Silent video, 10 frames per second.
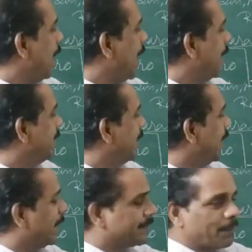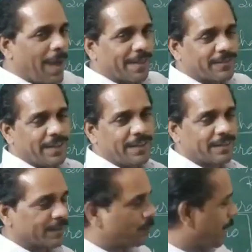and Sebastian
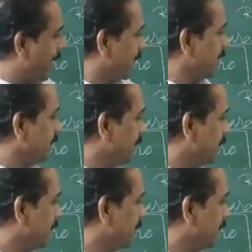is his brother.